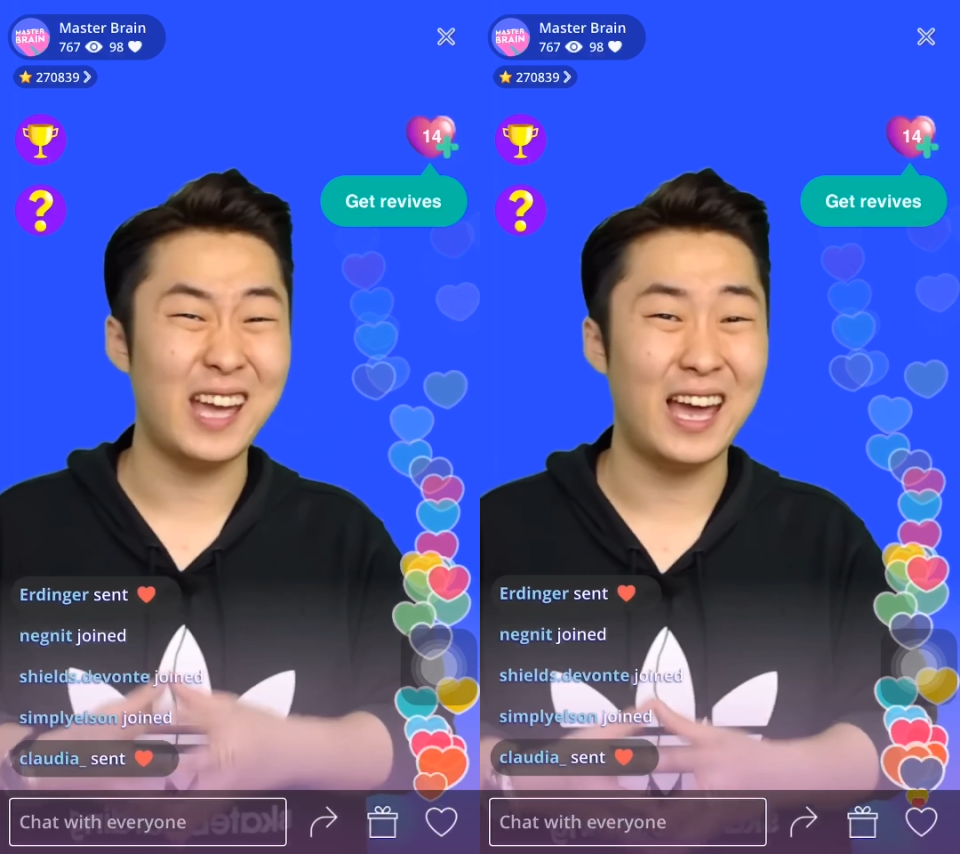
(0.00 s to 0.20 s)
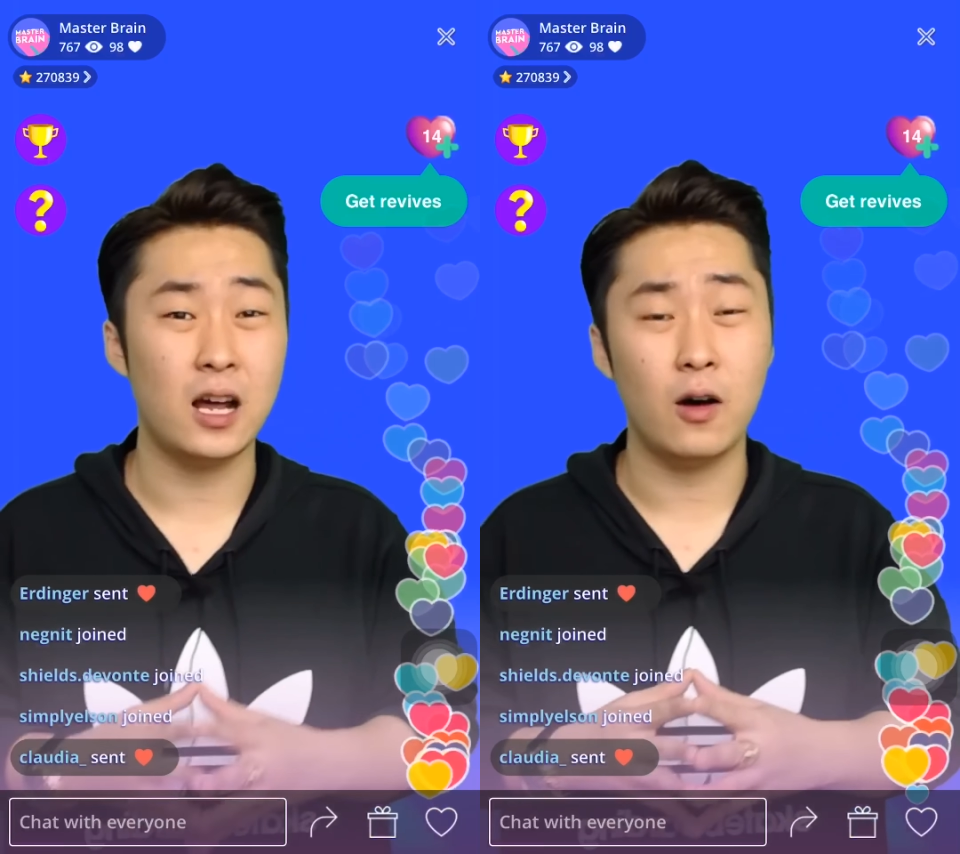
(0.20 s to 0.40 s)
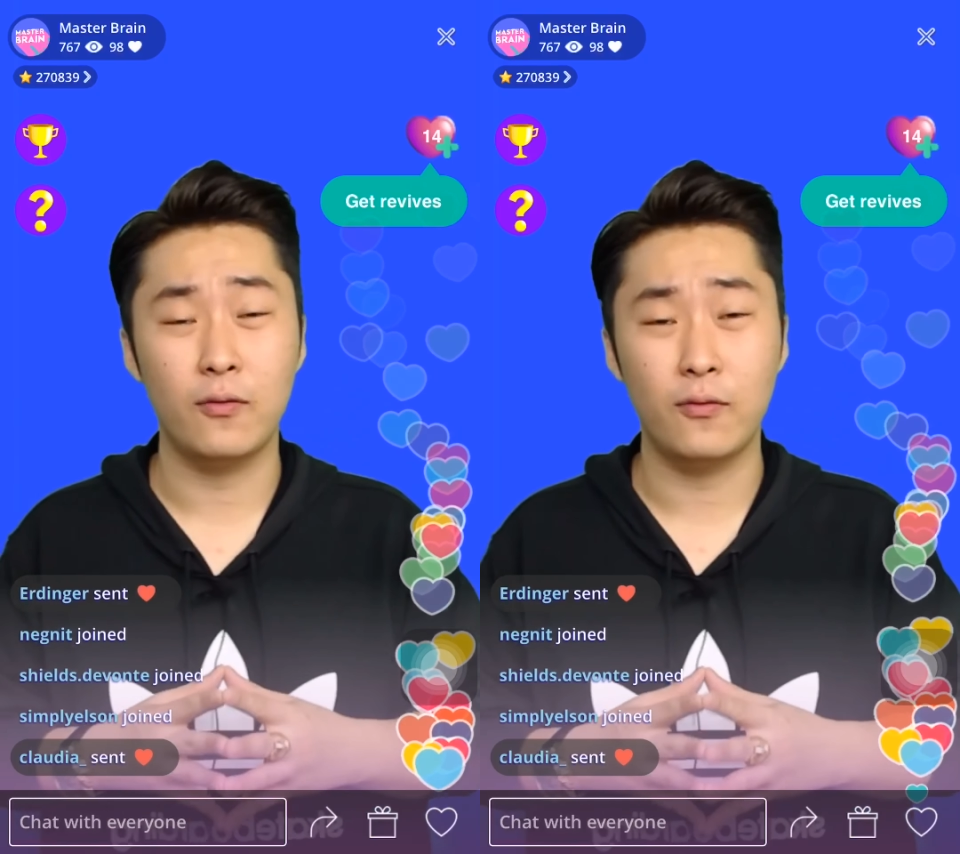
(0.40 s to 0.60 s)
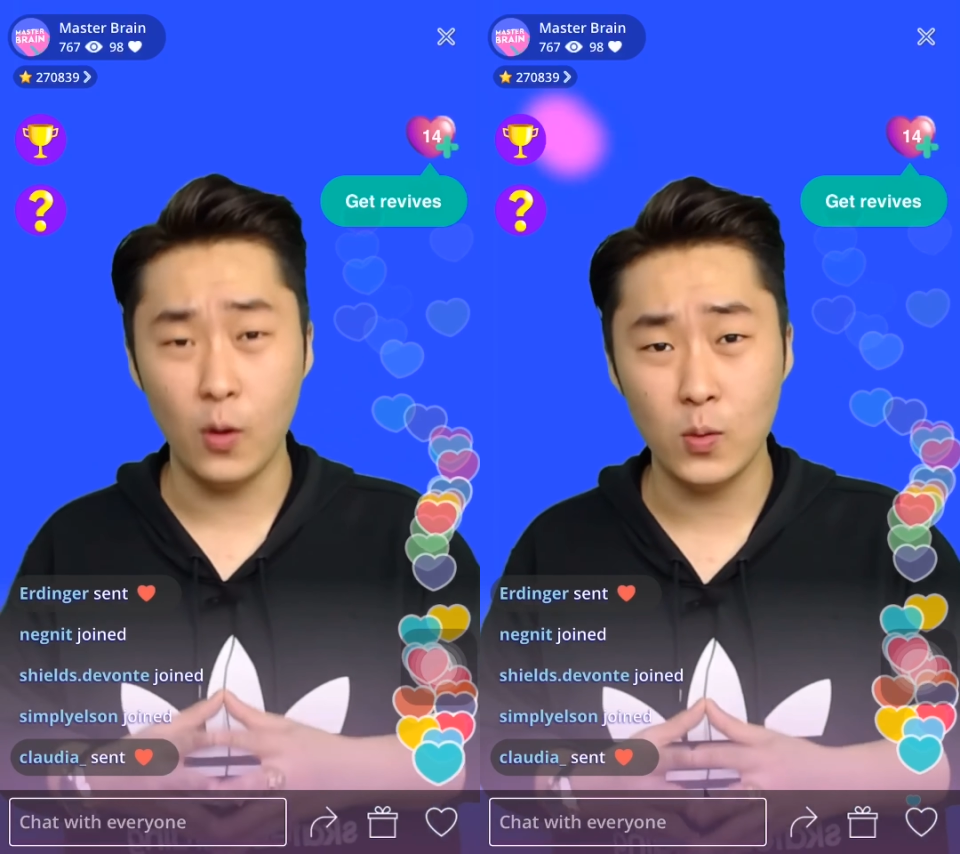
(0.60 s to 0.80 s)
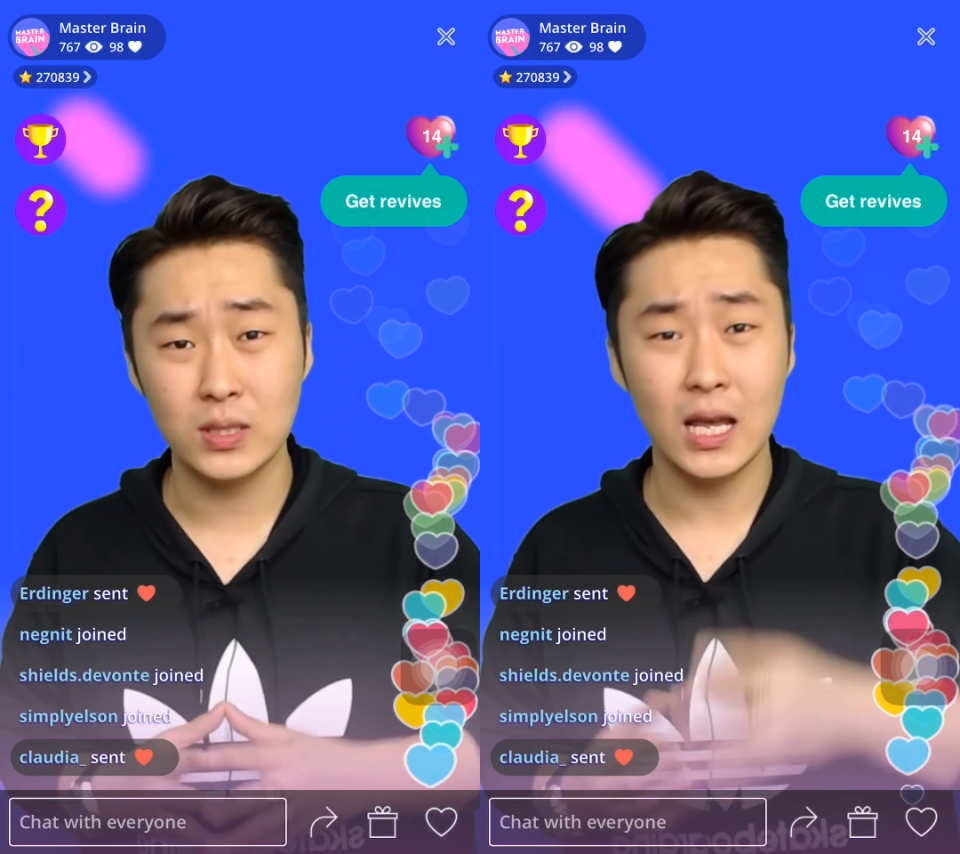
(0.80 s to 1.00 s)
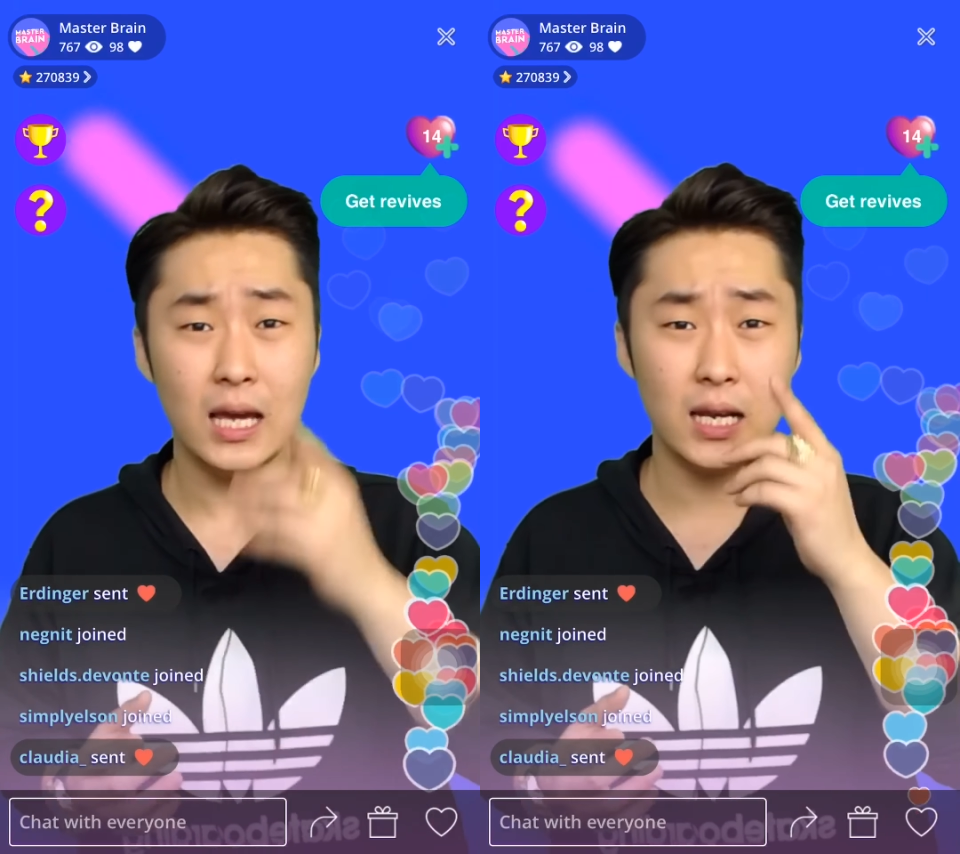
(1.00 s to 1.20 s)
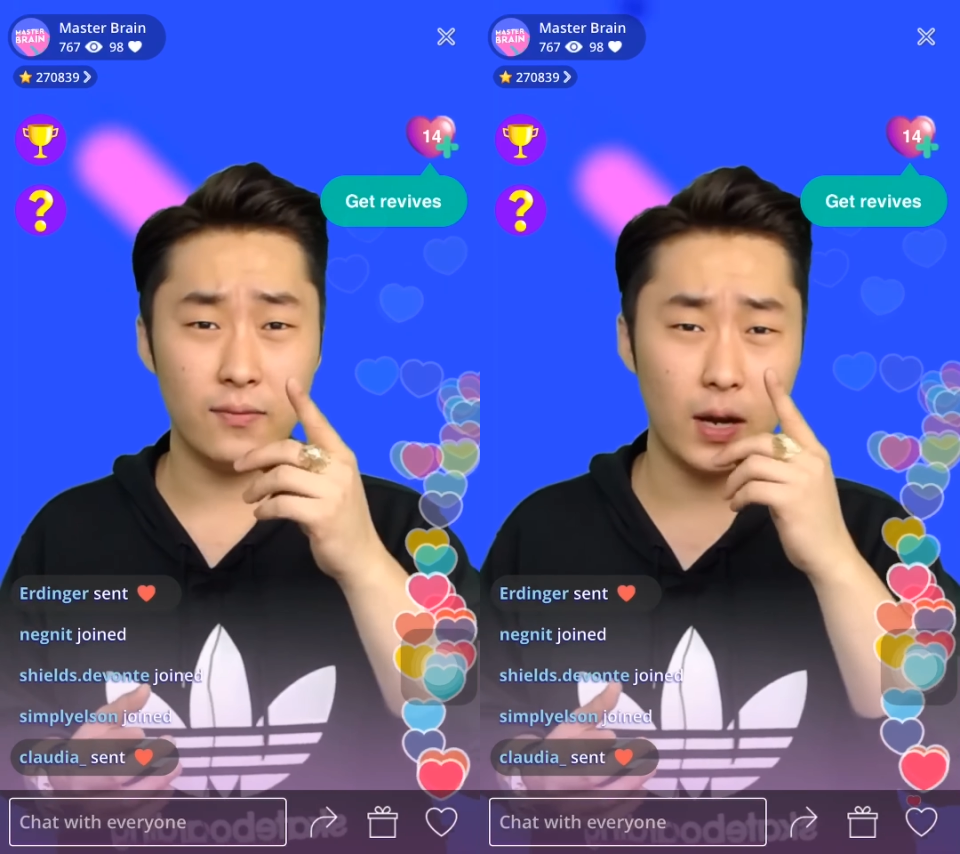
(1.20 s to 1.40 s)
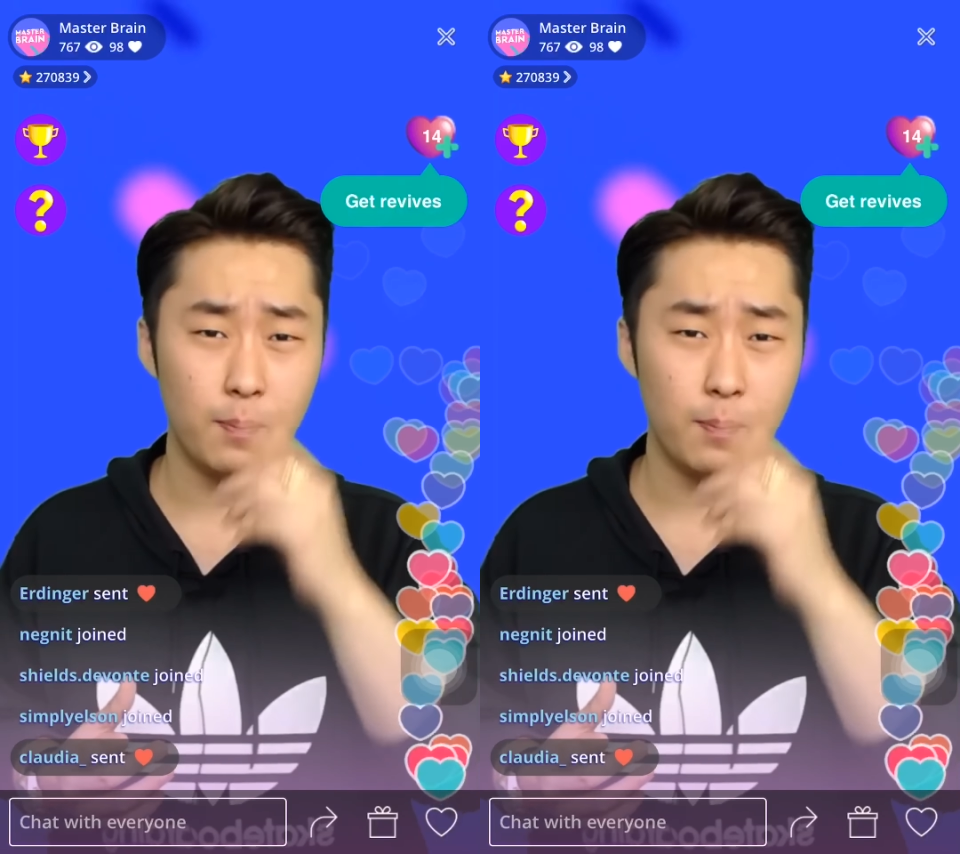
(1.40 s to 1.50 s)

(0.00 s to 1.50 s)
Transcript: at our phones in a very